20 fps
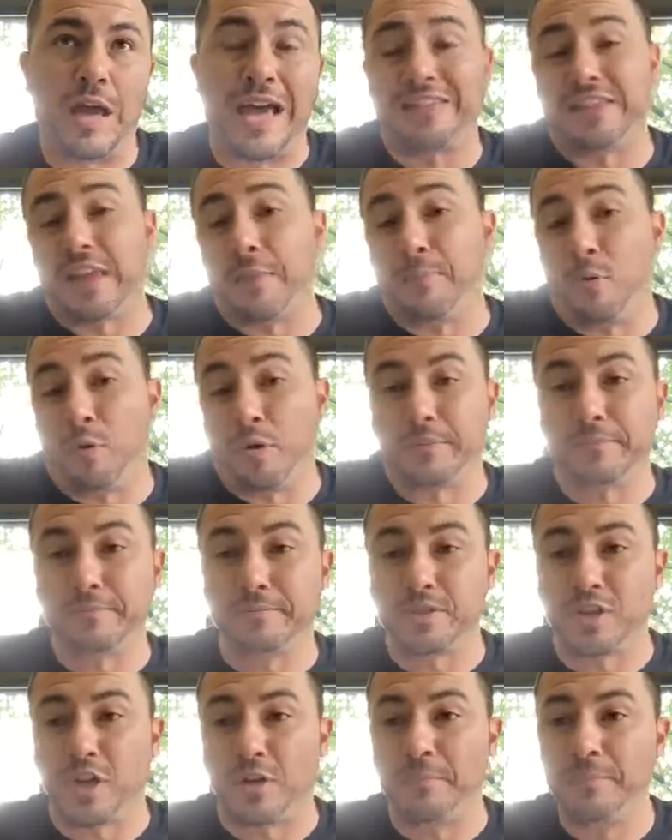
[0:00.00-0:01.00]
at that point.
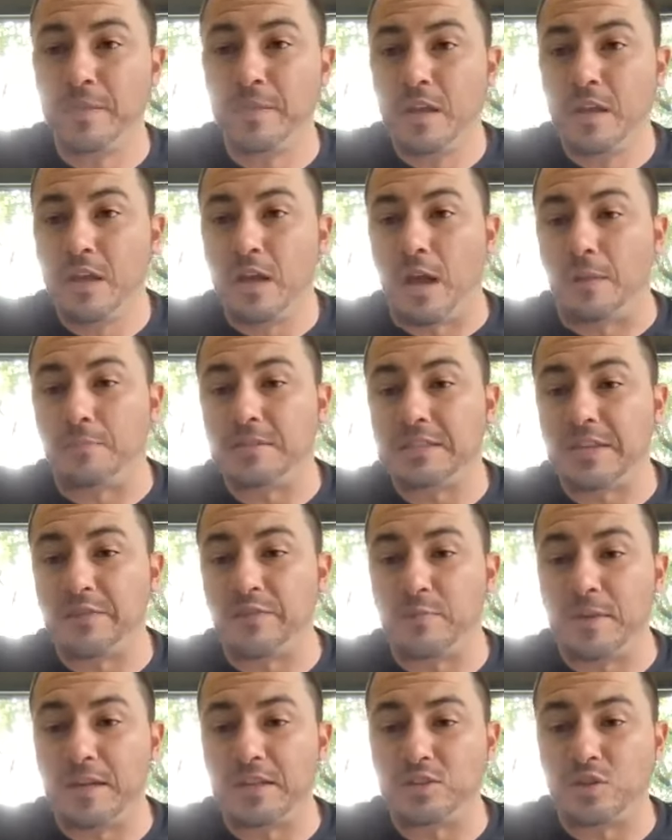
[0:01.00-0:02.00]
So I'm
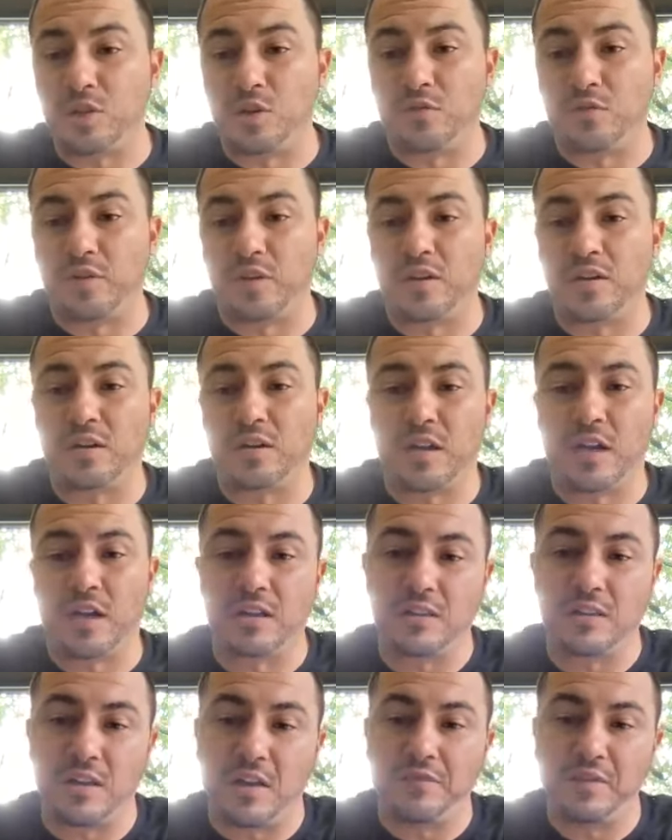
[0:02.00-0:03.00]
seven minutes over.
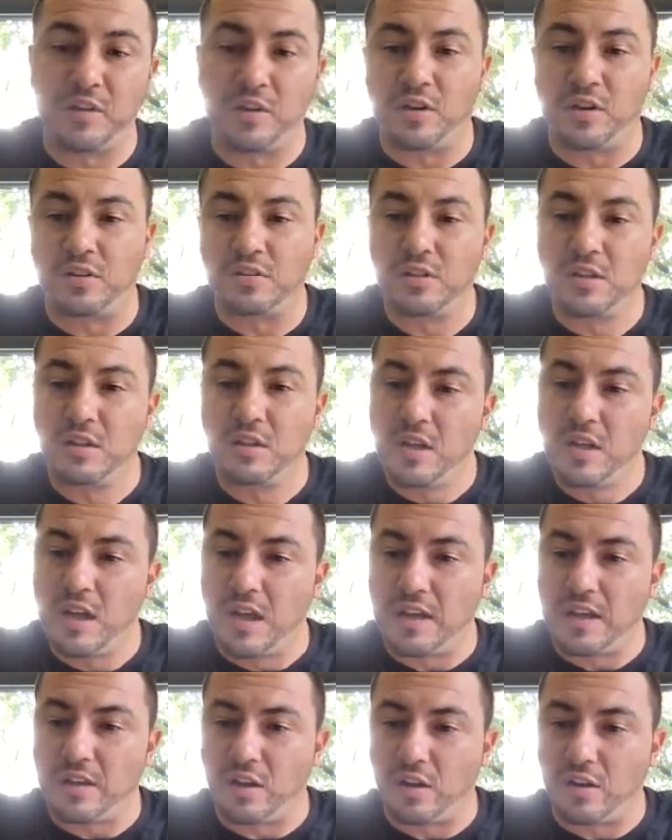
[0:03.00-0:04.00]
I love y'all.
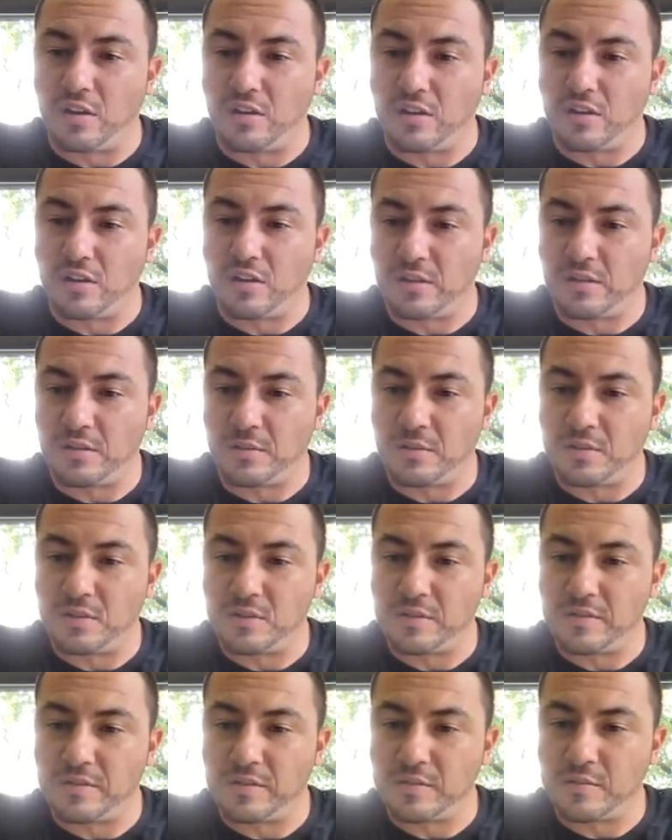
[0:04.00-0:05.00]
I currently don't
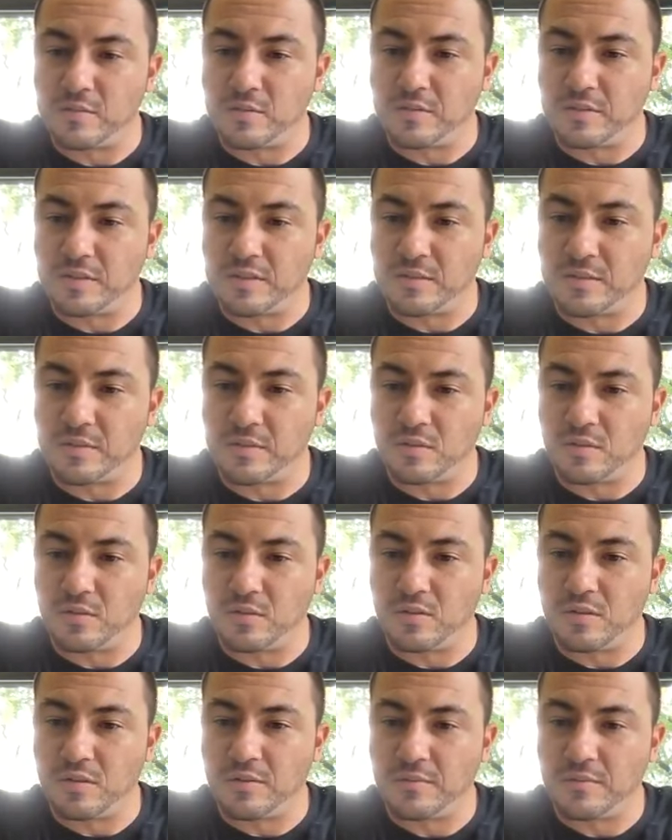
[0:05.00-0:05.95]
live as as I like.